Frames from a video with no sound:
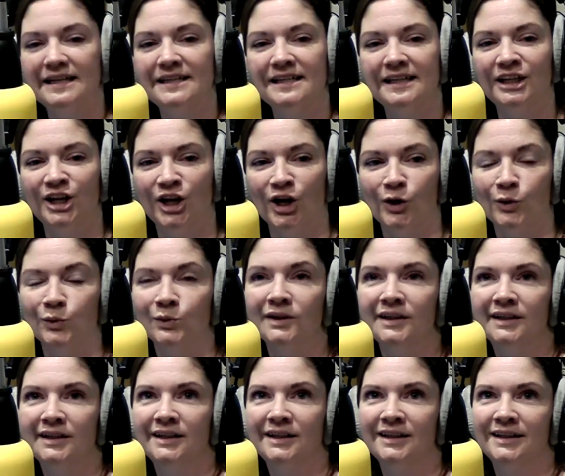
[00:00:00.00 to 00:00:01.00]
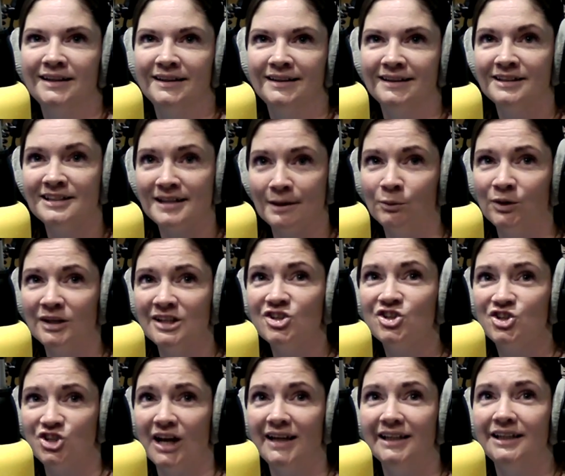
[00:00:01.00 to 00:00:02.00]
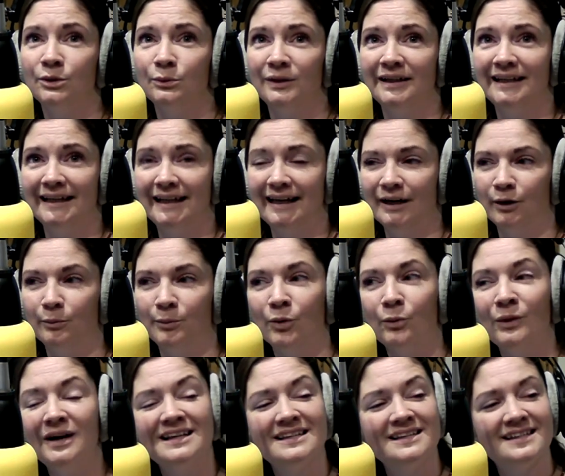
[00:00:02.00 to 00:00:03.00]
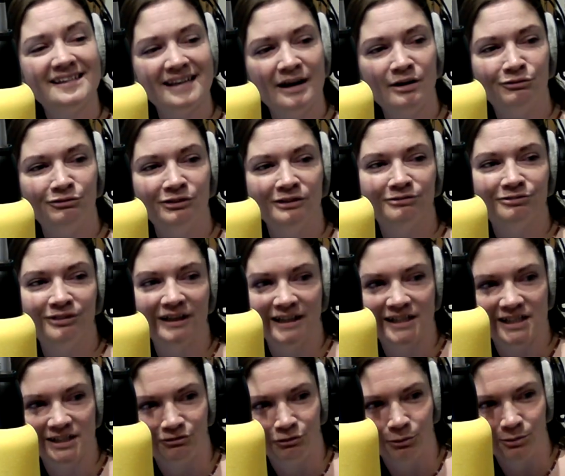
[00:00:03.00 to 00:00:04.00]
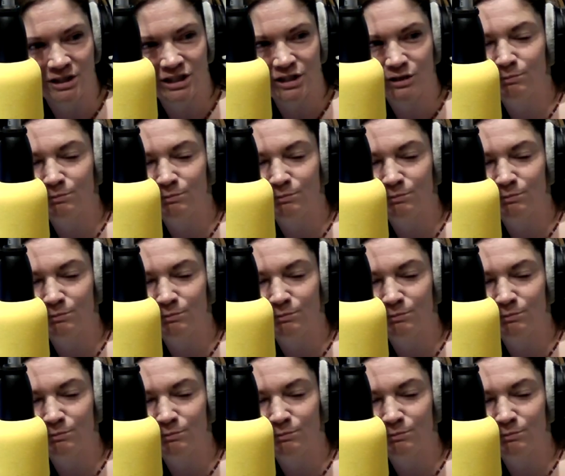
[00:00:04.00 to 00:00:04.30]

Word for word: it, you know, someone is genuinely ill, but when it's self inflicted from yeah. a